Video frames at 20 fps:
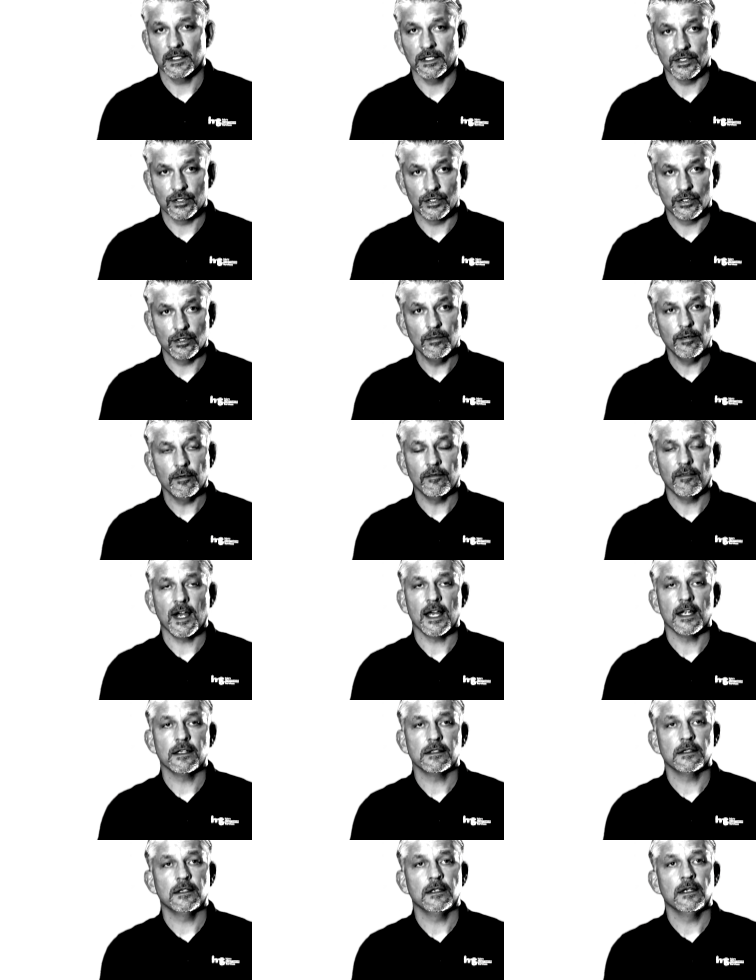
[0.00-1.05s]

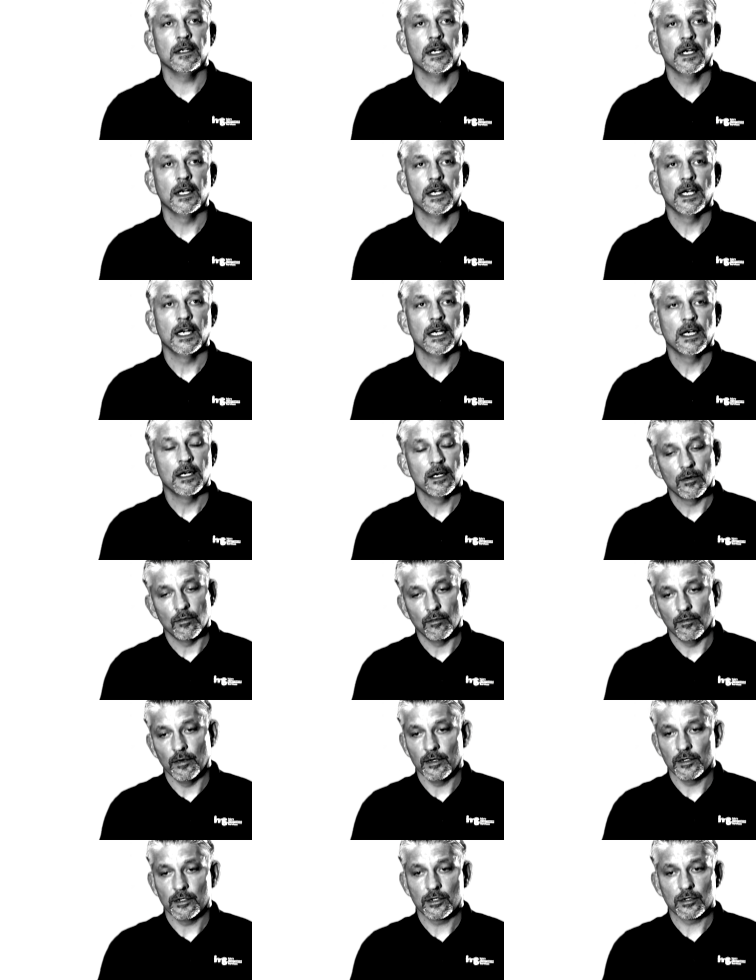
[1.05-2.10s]
supervisor
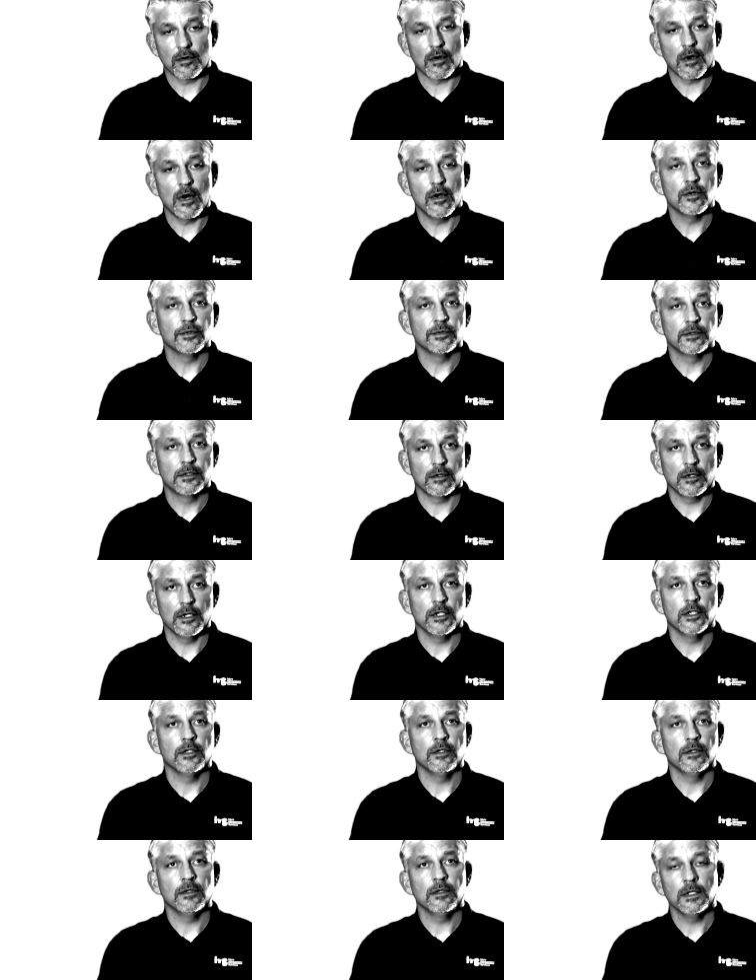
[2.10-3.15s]
scrolled
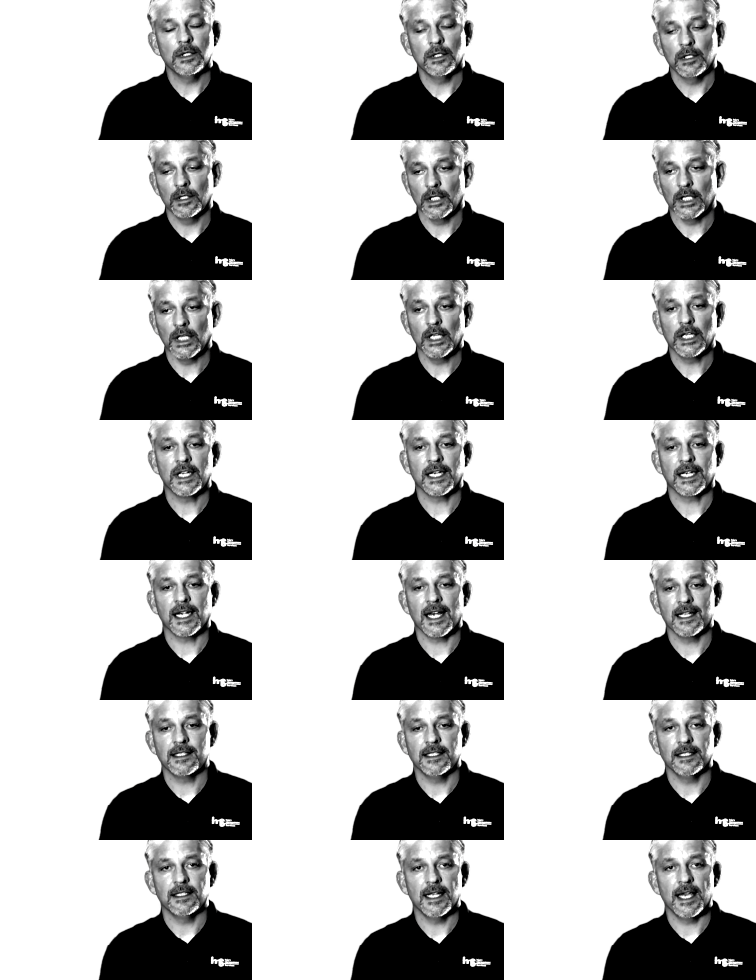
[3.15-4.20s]
through looking
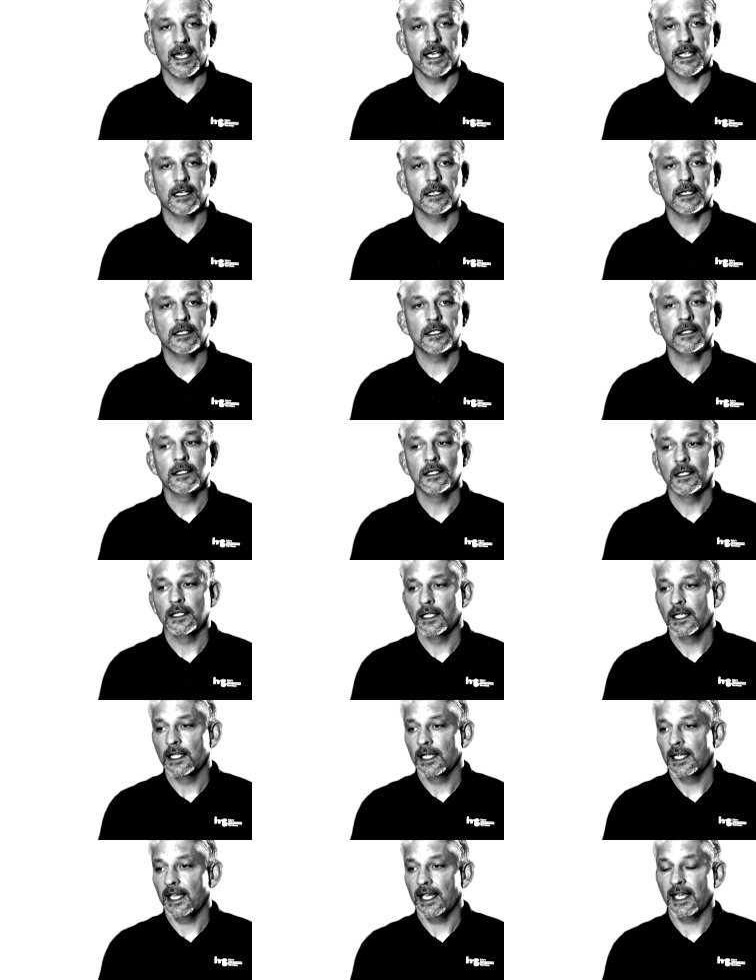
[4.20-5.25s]
at the data
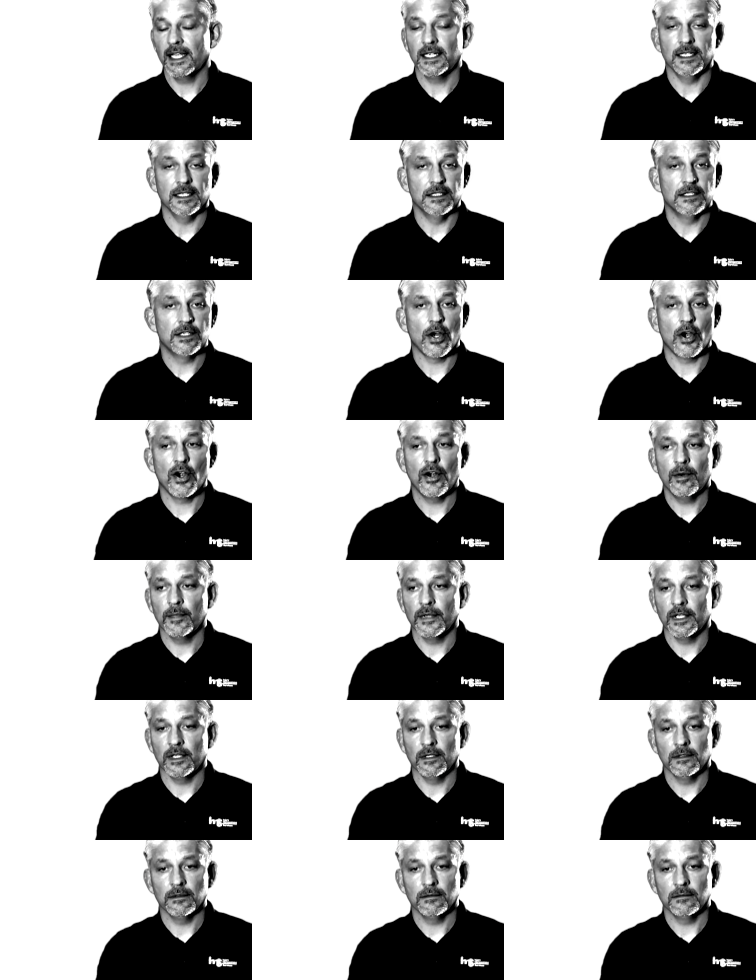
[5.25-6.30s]
and
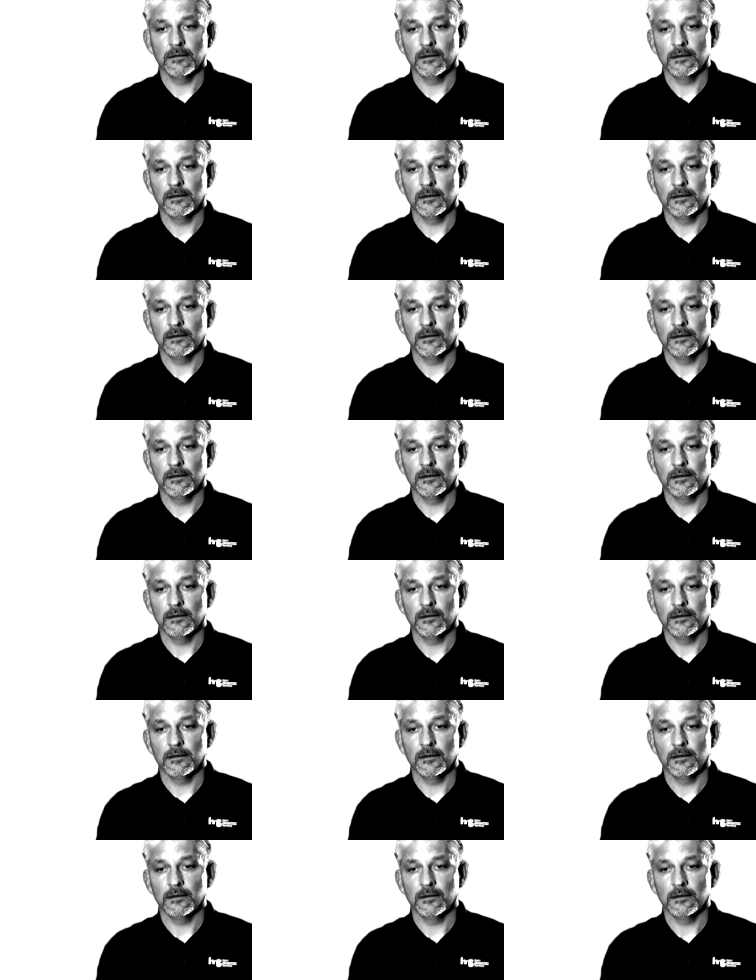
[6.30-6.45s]
determined